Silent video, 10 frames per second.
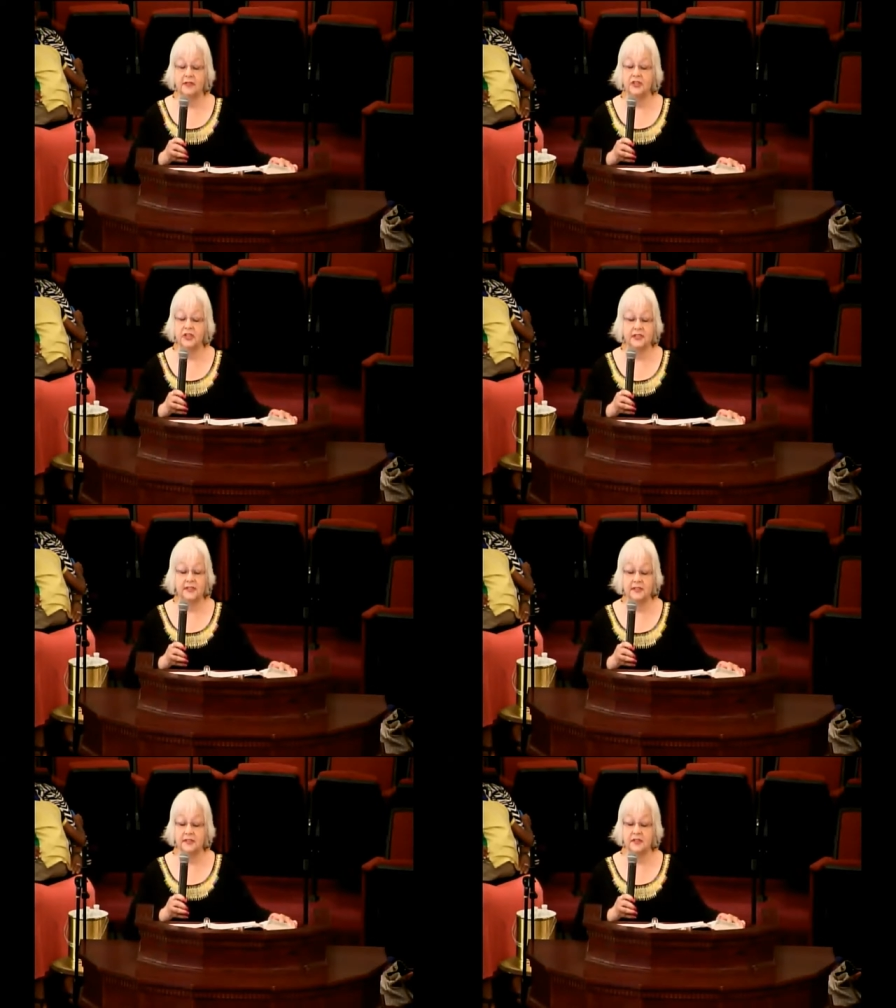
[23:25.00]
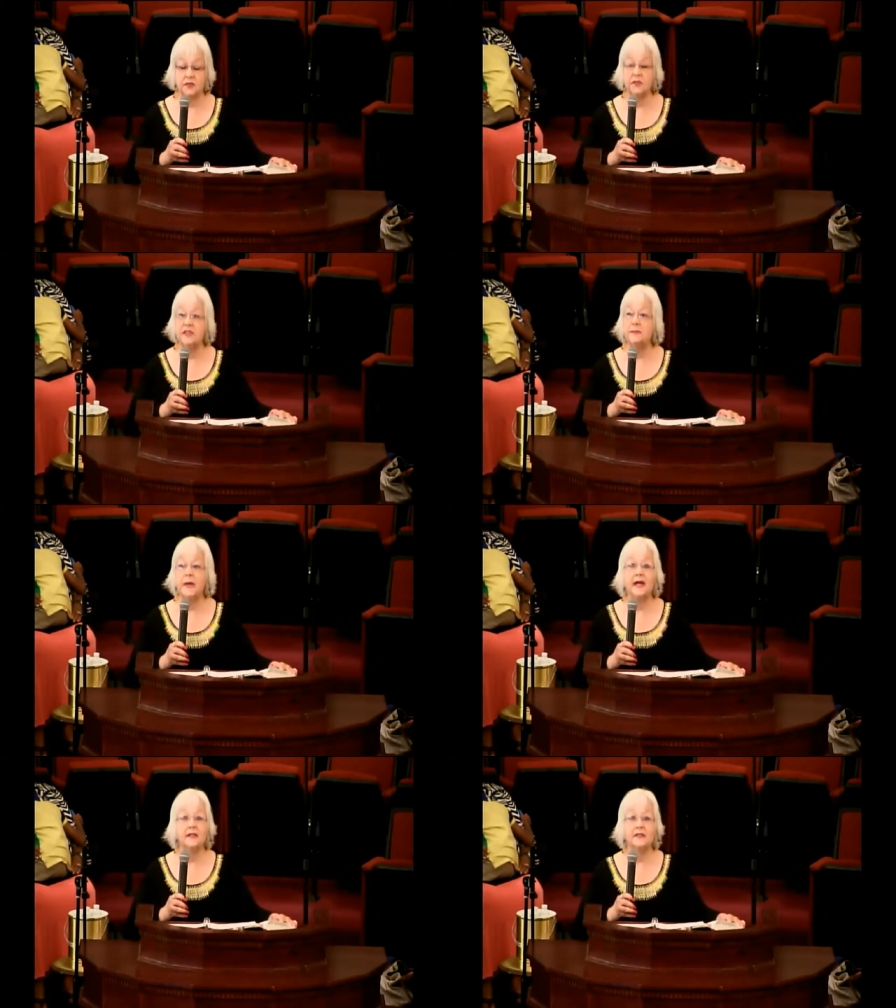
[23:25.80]
Jesus'
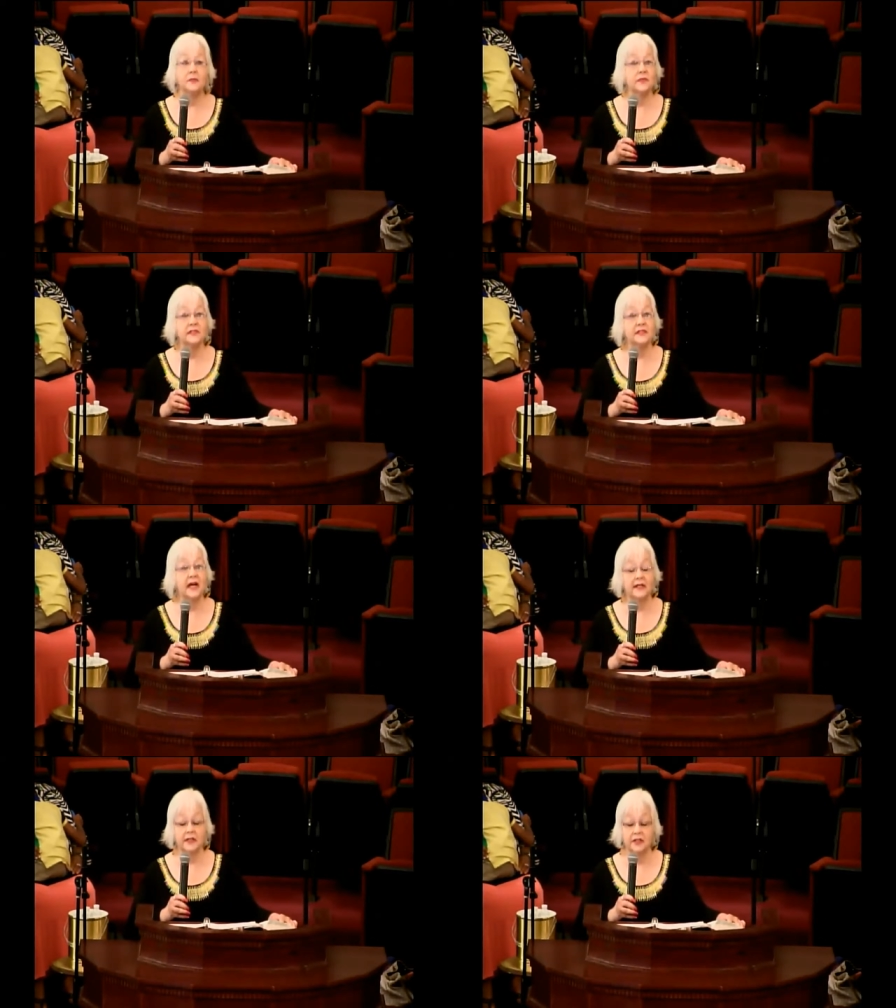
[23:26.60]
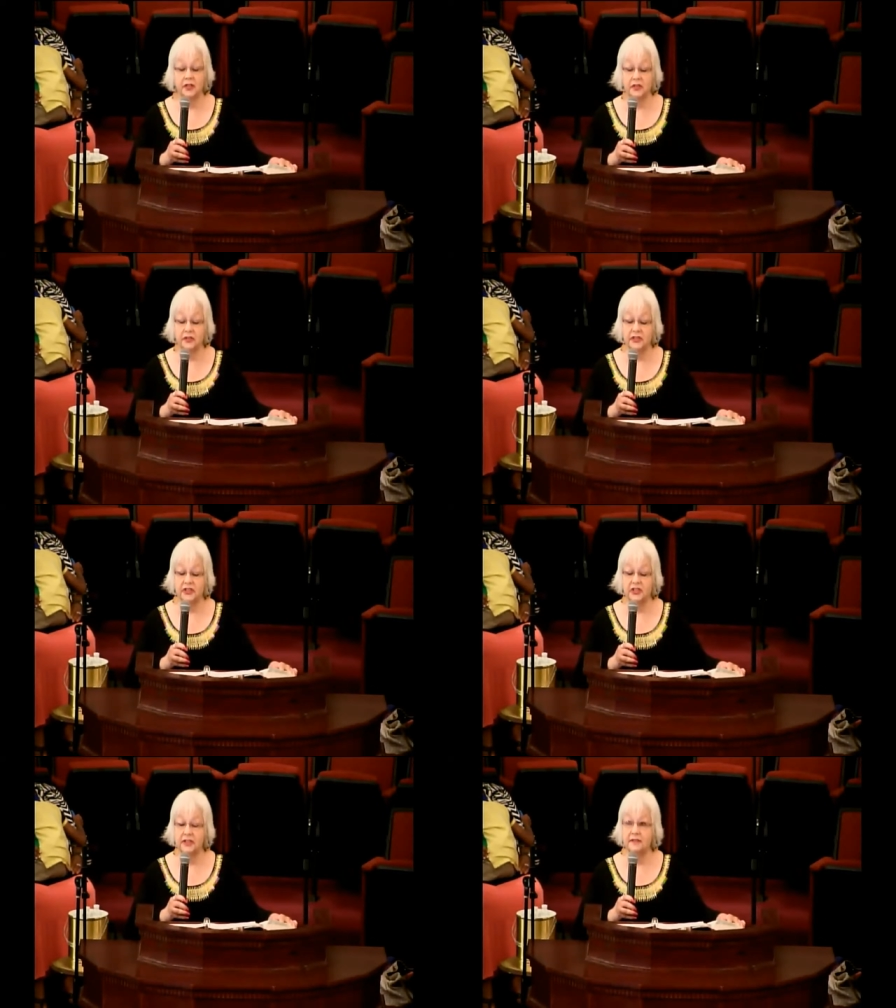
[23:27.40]
response was not
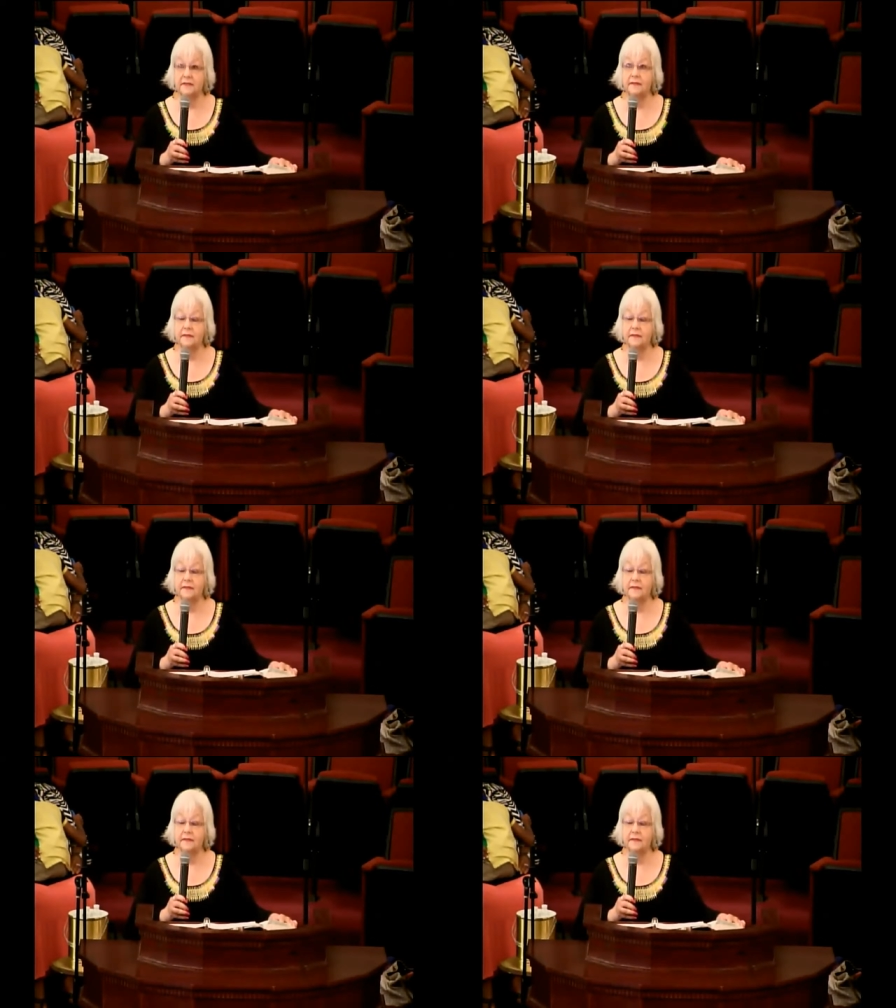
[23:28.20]
encouraging.